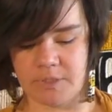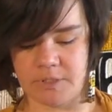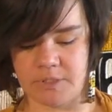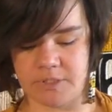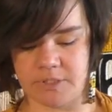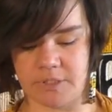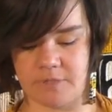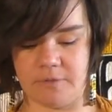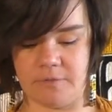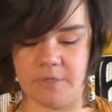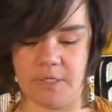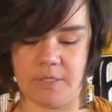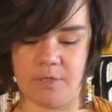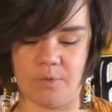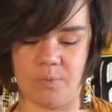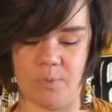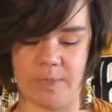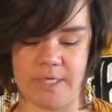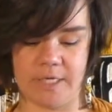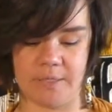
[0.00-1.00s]
So
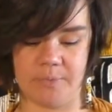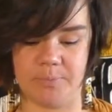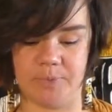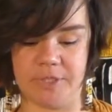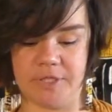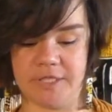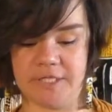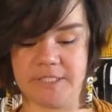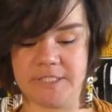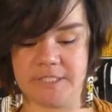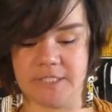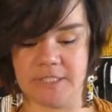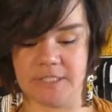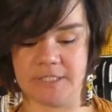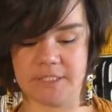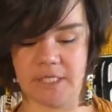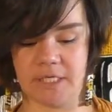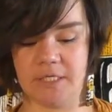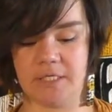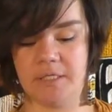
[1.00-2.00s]
we can put this to the
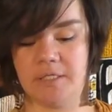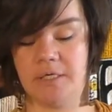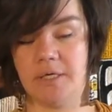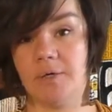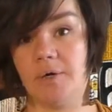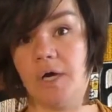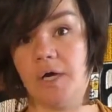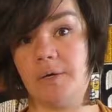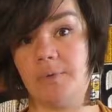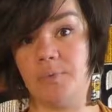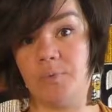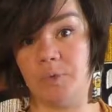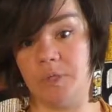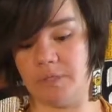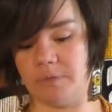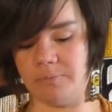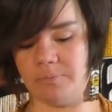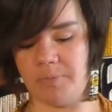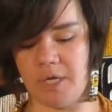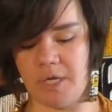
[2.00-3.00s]
side.
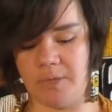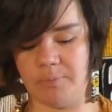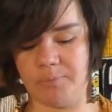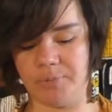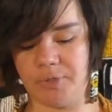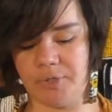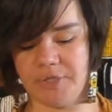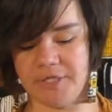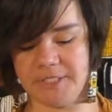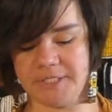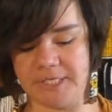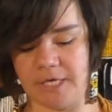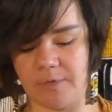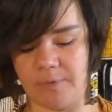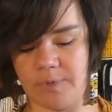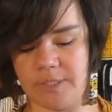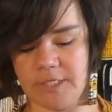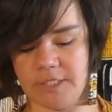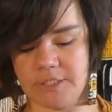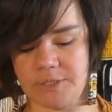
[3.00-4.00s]
We'll pull this out
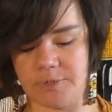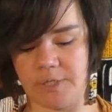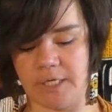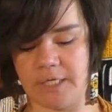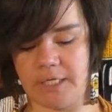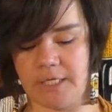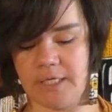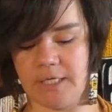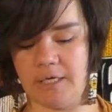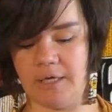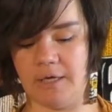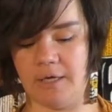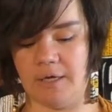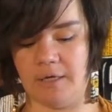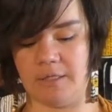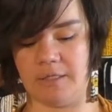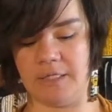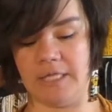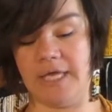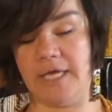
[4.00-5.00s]
when it's ready,
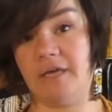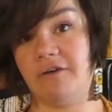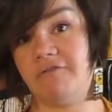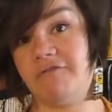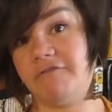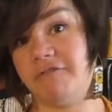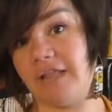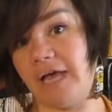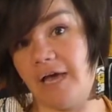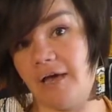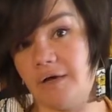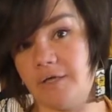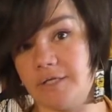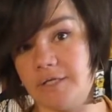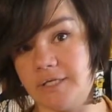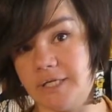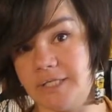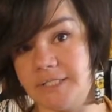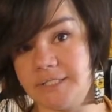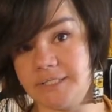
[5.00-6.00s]
lay it flat on a
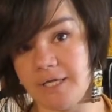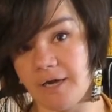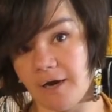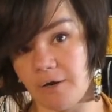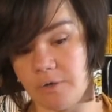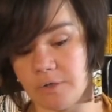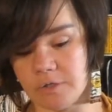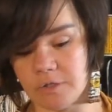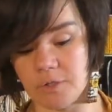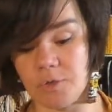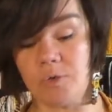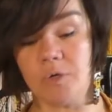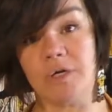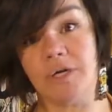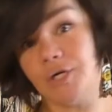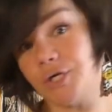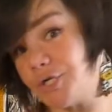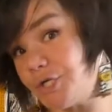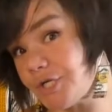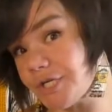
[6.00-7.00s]
nice towel or a
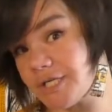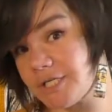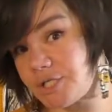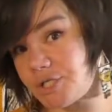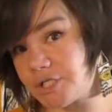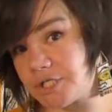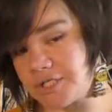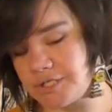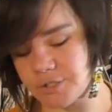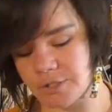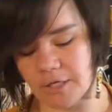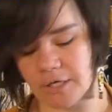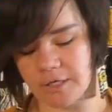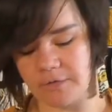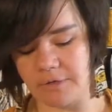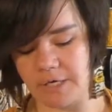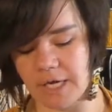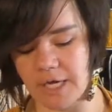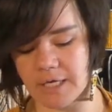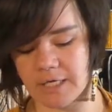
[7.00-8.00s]
cookie sheet drying
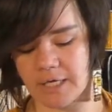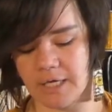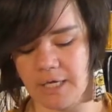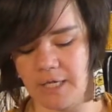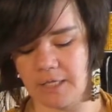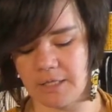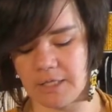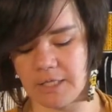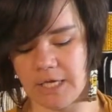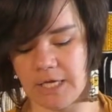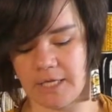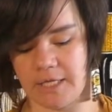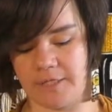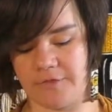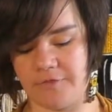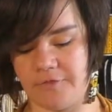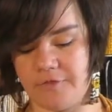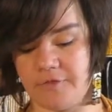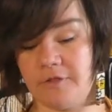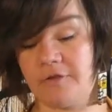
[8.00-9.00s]
rack,
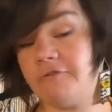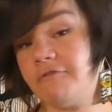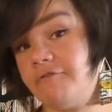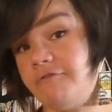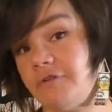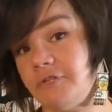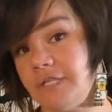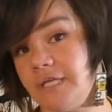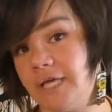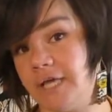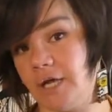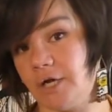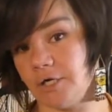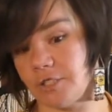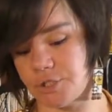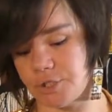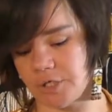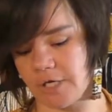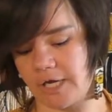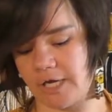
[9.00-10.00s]
let it fully air
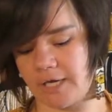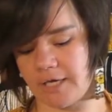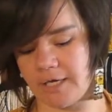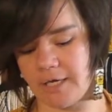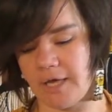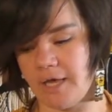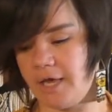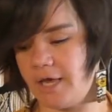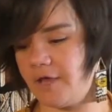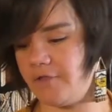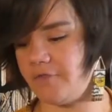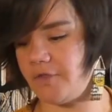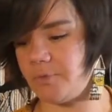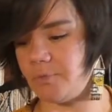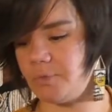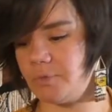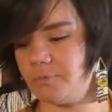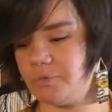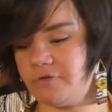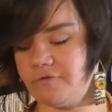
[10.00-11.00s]
dry, and then
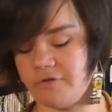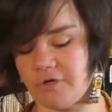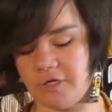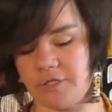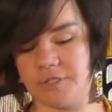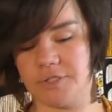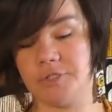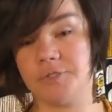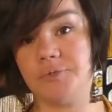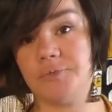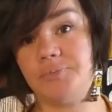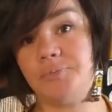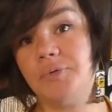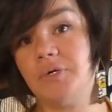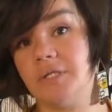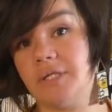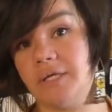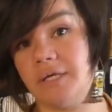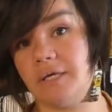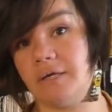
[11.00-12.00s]
we'll move on to
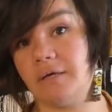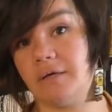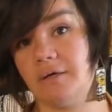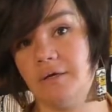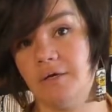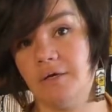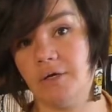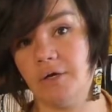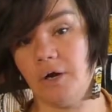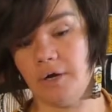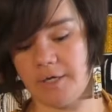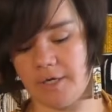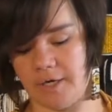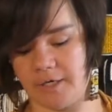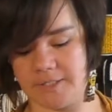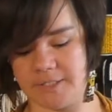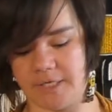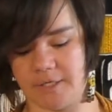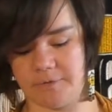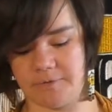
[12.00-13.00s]
pulling guard
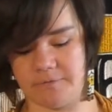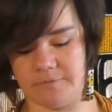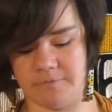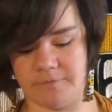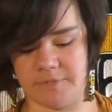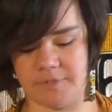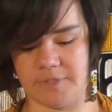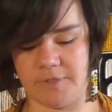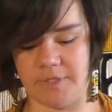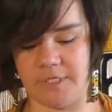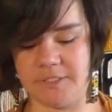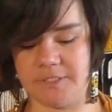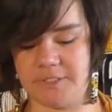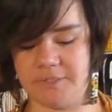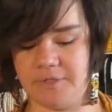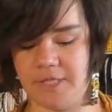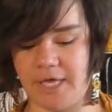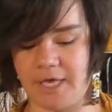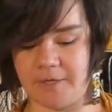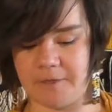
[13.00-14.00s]
hairs out. So let's do
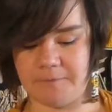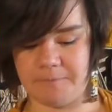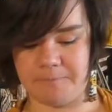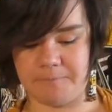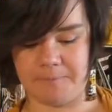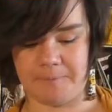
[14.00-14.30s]
that.